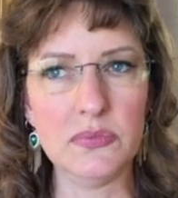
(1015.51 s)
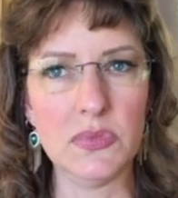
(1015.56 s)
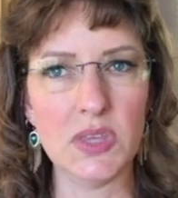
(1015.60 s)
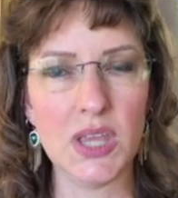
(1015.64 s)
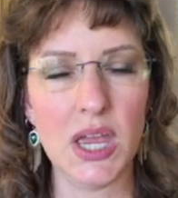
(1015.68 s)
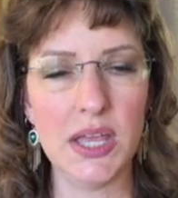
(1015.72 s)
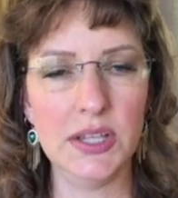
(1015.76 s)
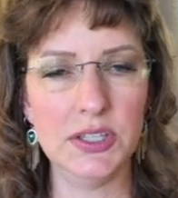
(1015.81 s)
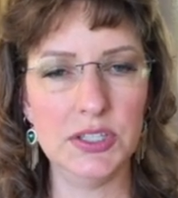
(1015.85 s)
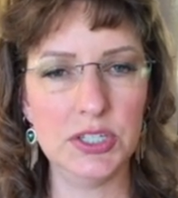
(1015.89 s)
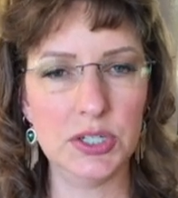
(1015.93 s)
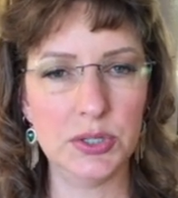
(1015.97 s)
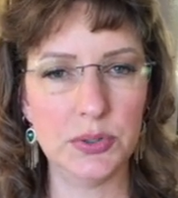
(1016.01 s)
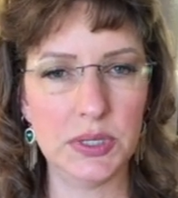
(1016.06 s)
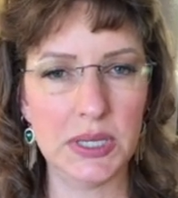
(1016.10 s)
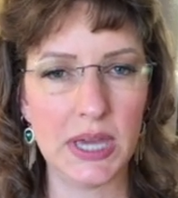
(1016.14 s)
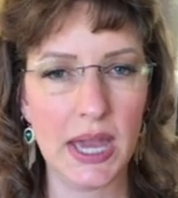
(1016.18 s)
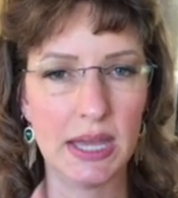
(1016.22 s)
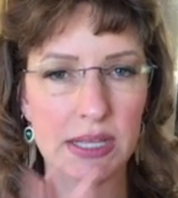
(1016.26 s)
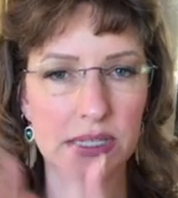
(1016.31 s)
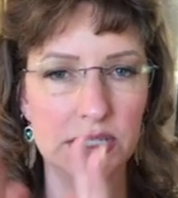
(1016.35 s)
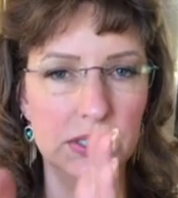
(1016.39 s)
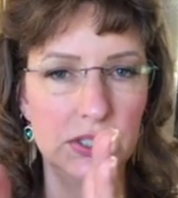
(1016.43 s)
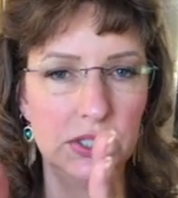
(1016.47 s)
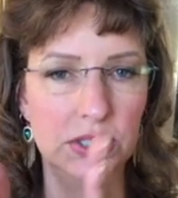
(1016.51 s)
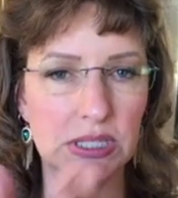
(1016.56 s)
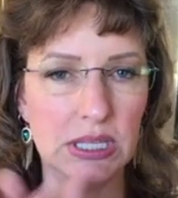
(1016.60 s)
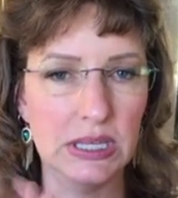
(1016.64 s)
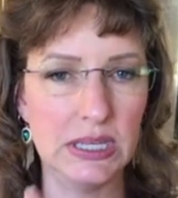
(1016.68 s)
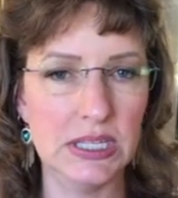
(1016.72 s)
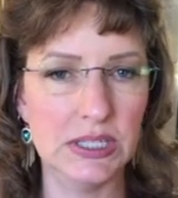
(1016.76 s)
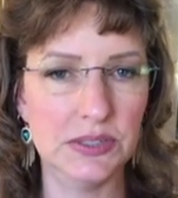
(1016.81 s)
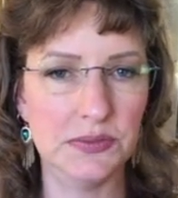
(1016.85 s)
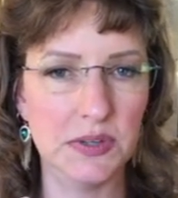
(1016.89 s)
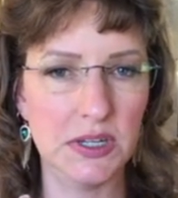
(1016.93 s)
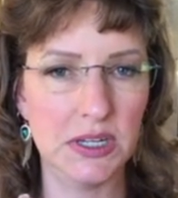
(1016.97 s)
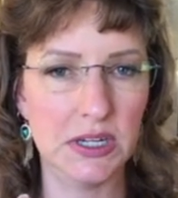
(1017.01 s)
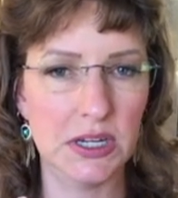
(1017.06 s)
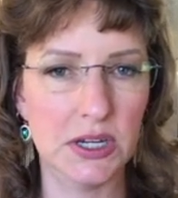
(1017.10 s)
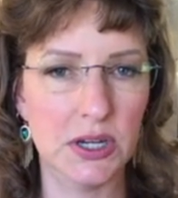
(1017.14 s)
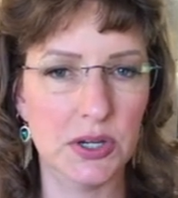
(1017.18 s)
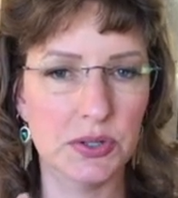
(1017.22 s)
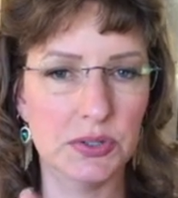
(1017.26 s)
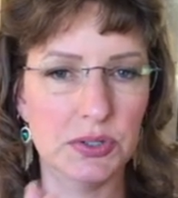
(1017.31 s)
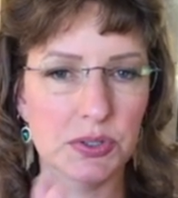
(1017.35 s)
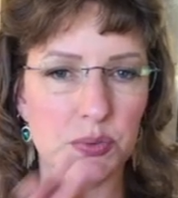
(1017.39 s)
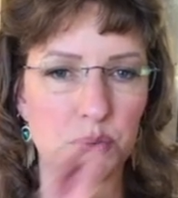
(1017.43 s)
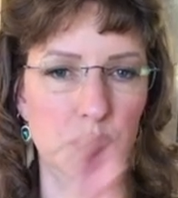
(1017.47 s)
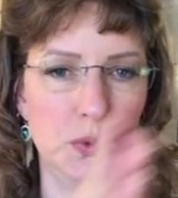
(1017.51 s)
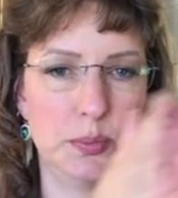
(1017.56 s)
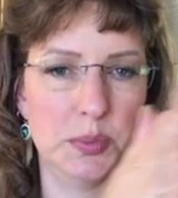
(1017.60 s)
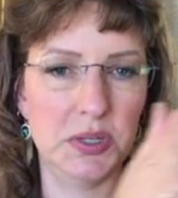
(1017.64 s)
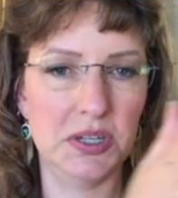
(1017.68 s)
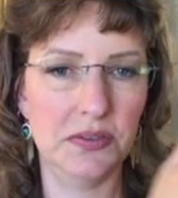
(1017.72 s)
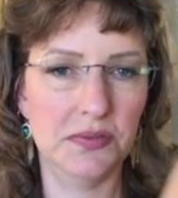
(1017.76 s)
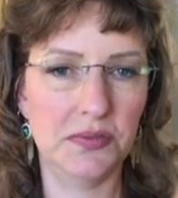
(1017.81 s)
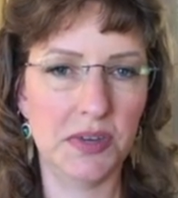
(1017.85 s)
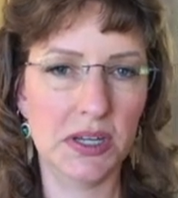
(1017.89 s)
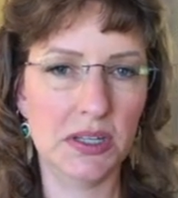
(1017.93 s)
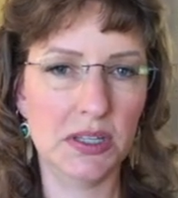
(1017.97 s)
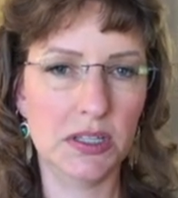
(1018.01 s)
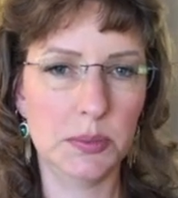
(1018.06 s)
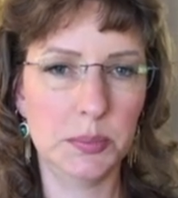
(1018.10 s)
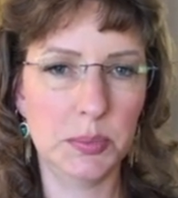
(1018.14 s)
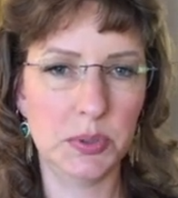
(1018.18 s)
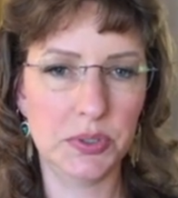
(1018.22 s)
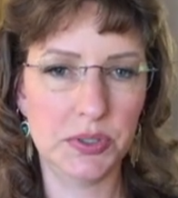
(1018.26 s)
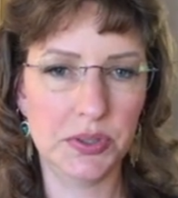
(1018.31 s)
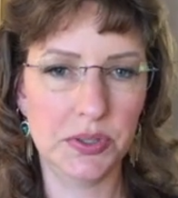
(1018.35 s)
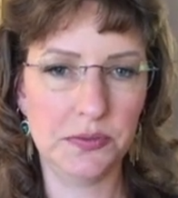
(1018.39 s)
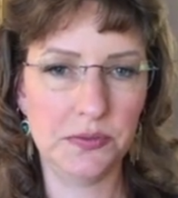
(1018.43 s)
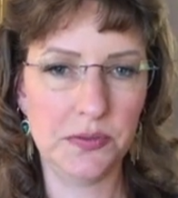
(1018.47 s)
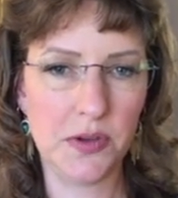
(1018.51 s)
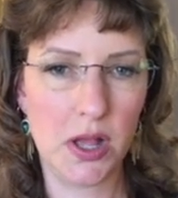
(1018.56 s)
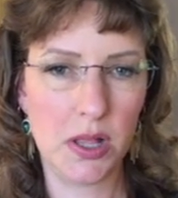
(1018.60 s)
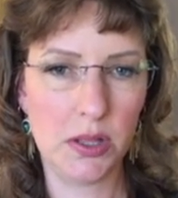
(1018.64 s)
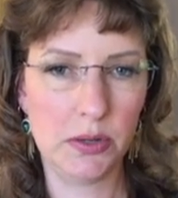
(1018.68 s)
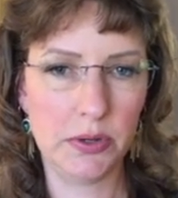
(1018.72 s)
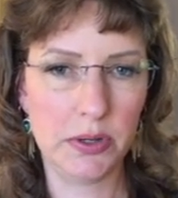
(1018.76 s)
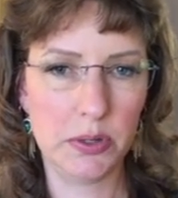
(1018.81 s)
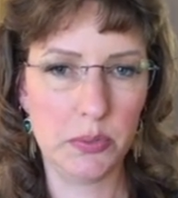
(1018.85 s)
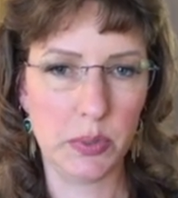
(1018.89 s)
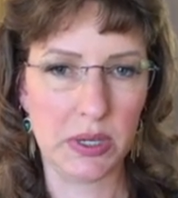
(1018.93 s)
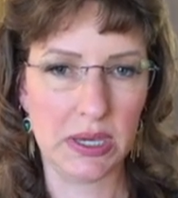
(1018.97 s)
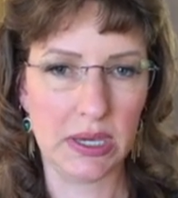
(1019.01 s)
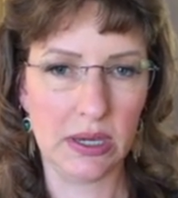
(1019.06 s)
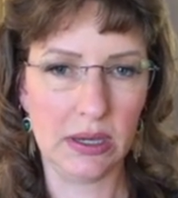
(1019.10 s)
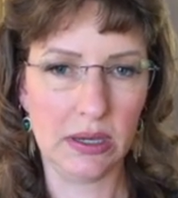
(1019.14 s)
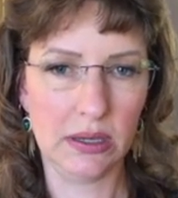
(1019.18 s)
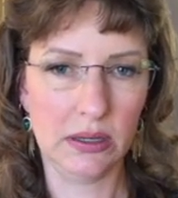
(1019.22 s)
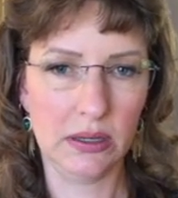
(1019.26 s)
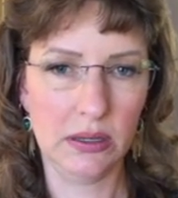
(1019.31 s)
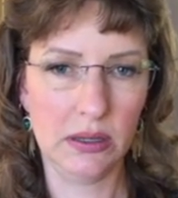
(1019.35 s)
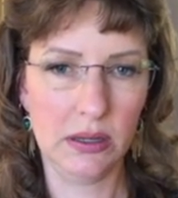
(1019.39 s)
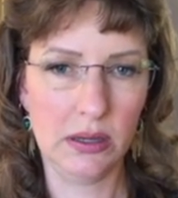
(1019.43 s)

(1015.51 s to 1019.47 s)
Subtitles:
And so yes, these videos will be available the following week,